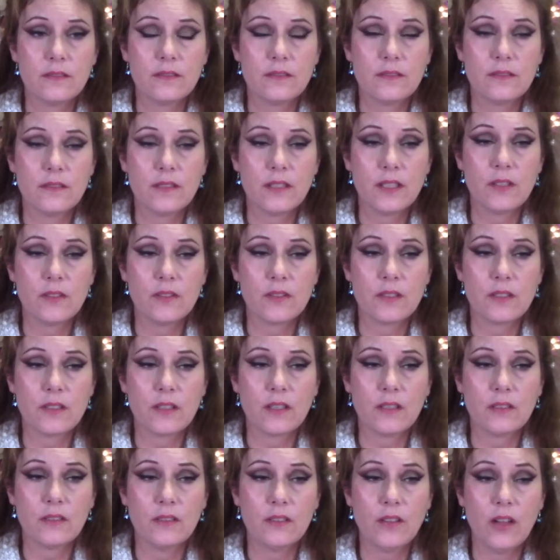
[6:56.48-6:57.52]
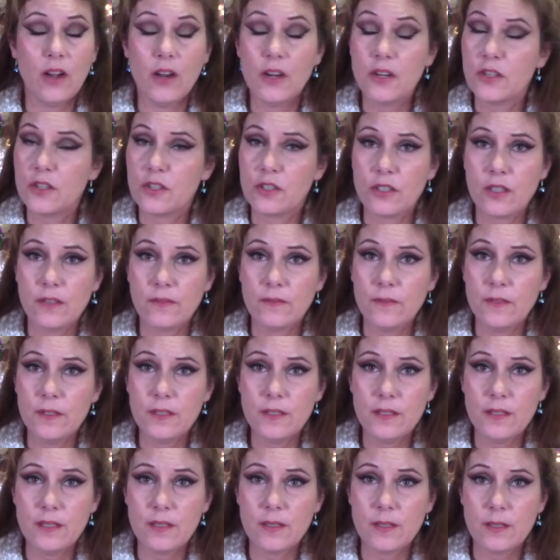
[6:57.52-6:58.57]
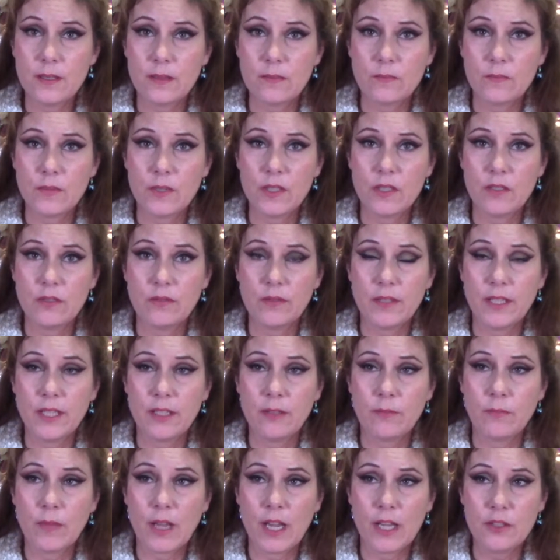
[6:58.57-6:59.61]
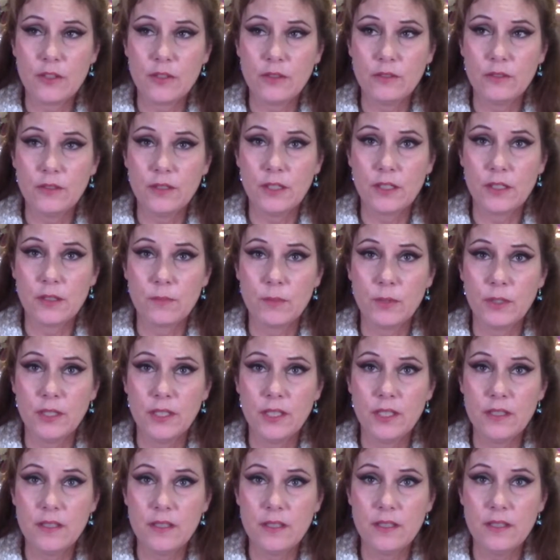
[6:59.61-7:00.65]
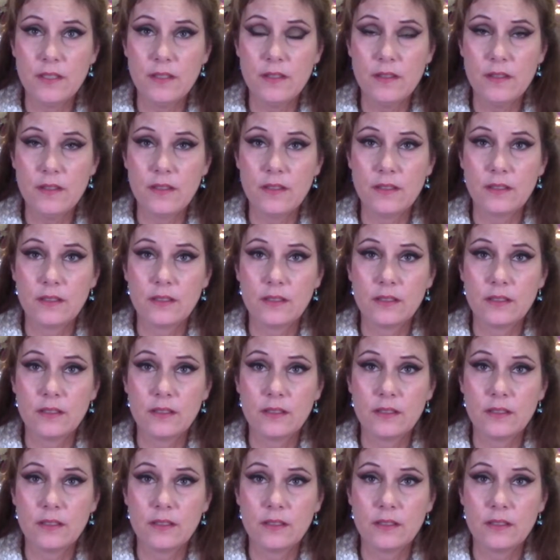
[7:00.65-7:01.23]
There's a large difference between magical experiences